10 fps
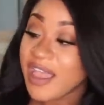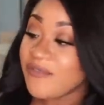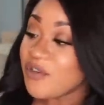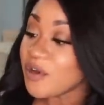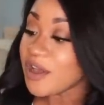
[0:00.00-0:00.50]

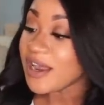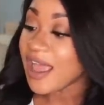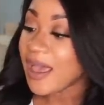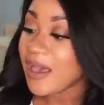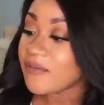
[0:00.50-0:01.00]
If you're gonna
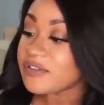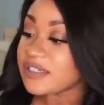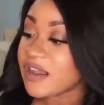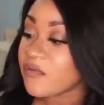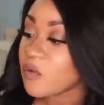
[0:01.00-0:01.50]
have
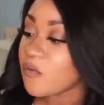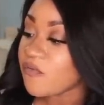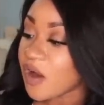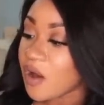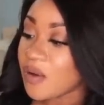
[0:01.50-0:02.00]
several
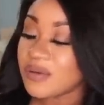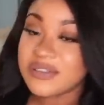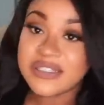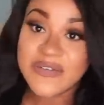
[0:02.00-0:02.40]
phones,